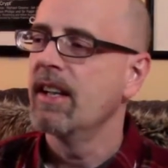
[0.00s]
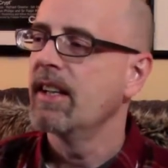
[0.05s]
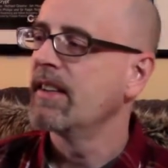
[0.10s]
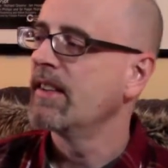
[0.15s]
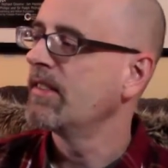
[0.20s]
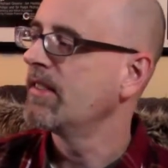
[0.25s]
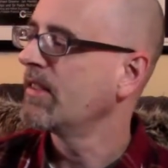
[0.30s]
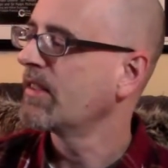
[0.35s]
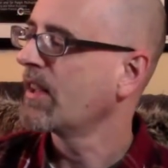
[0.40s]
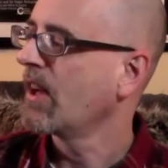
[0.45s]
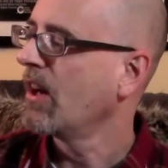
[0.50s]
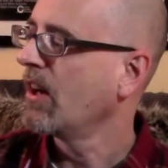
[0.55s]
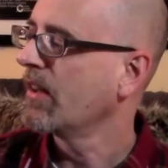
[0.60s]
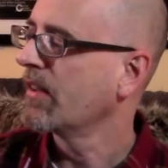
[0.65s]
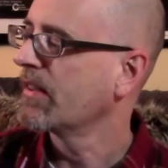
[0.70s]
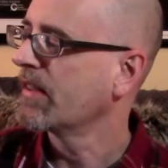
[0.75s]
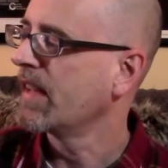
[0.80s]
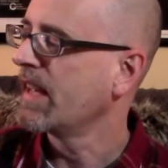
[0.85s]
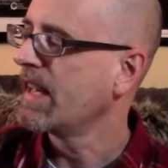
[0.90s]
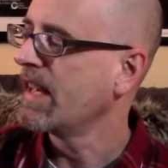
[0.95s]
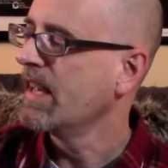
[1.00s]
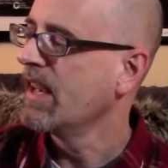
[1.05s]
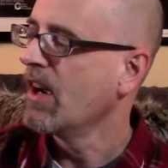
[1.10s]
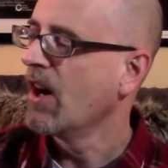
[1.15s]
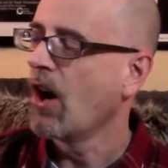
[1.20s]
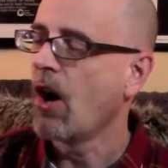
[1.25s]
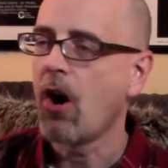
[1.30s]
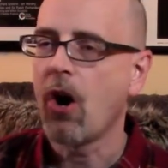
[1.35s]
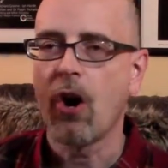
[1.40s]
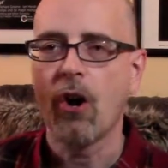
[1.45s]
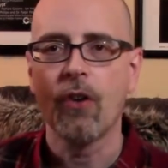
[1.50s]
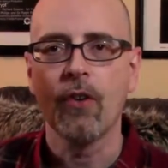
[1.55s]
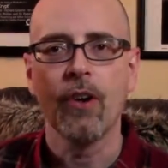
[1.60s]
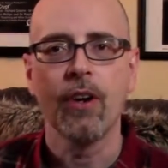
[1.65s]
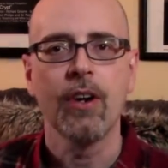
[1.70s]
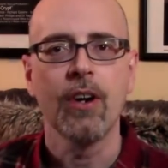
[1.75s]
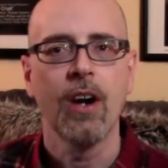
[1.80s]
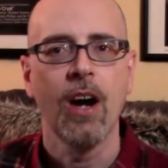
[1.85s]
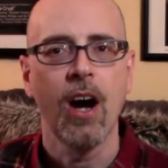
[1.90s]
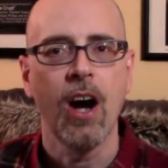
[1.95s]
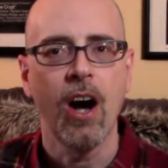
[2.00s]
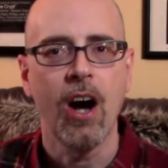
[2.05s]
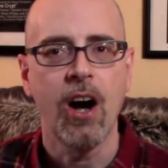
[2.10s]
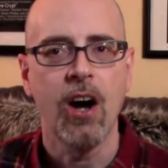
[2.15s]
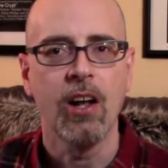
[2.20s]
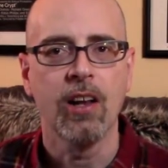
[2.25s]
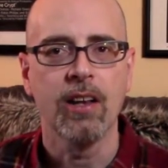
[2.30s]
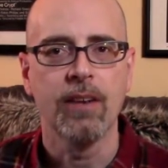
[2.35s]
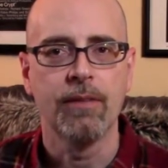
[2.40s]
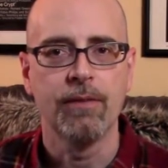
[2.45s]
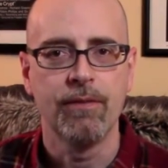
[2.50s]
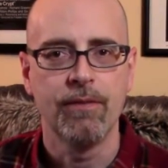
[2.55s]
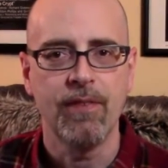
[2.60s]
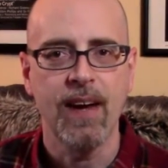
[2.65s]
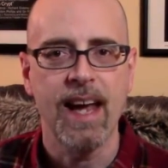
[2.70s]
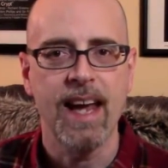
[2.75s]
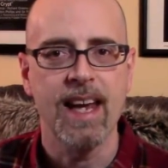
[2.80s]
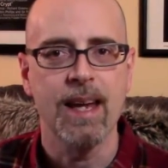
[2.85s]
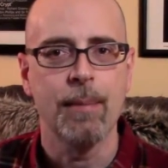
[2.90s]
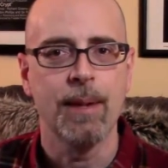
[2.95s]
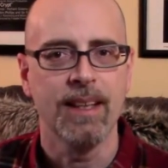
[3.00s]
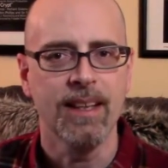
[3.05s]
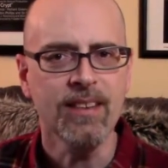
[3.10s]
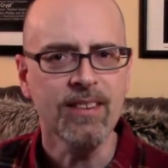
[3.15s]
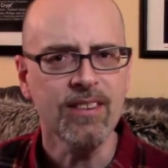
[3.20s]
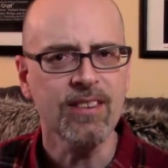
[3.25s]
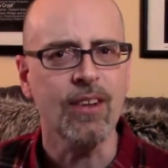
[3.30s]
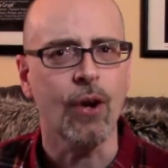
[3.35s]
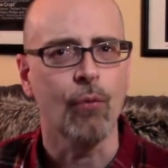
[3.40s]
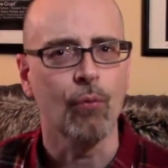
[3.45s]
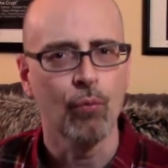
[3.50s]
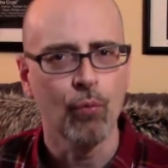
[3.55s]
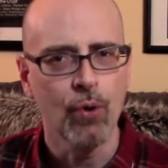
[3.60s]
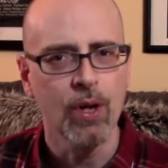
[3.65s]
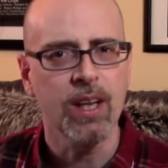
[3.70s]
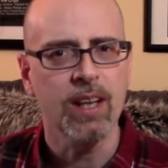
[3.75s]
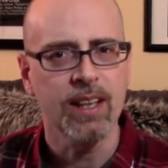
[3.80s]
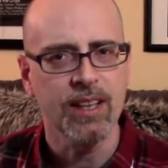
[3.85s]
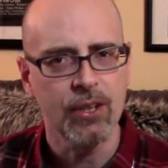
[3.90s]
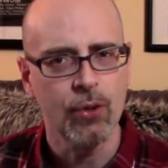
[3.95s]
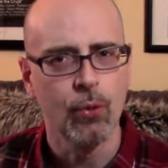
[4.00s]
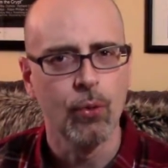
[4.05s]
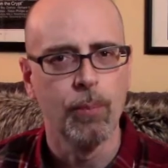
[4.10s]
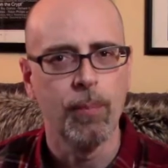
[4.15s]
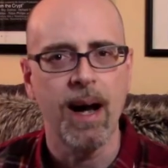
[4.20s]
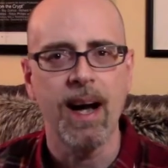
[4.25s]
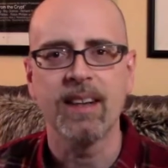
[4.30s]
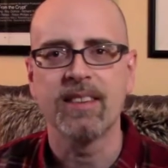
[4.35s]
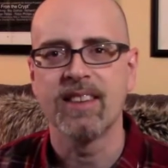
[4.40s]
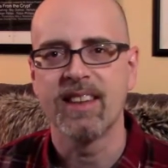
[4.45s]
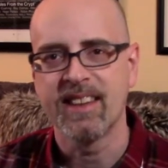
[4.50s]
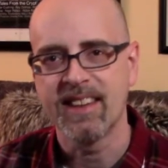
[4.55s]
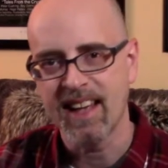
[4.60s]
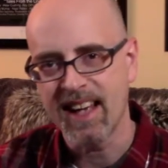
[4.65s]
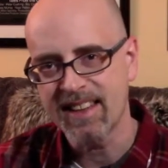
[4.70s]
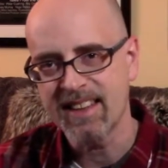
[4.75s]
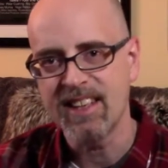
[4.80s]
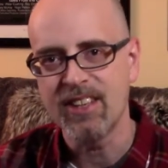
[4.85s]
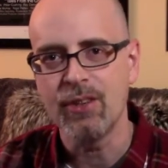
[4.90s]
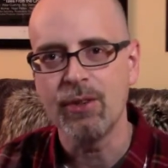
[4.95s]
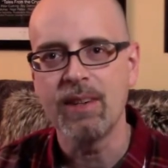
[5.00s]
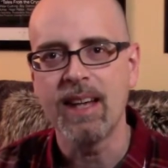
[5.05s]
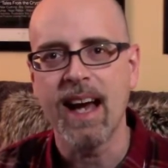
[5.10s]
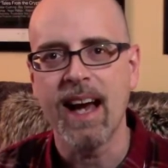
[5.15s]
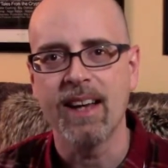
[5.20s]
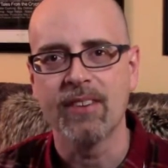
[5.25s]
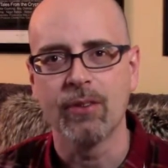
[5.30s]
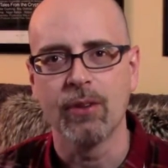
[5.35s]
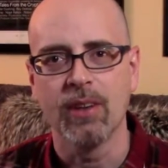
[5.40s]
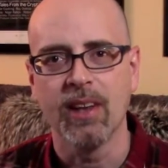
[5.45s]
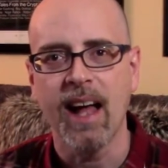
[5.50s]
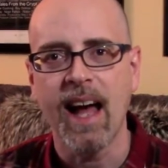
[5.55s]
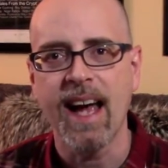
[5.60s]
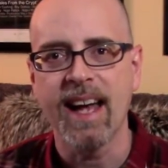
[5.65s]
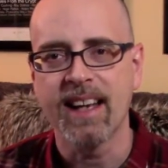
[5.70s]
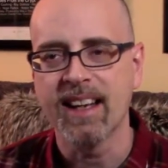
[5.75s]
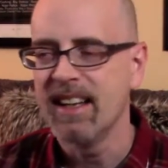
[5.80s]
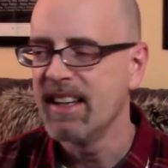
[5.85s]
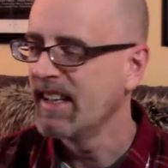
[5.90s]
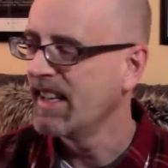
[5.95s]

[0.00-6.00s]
This is called the Horror Hall of Fame, and this is a really cool box set that I think you guys will like.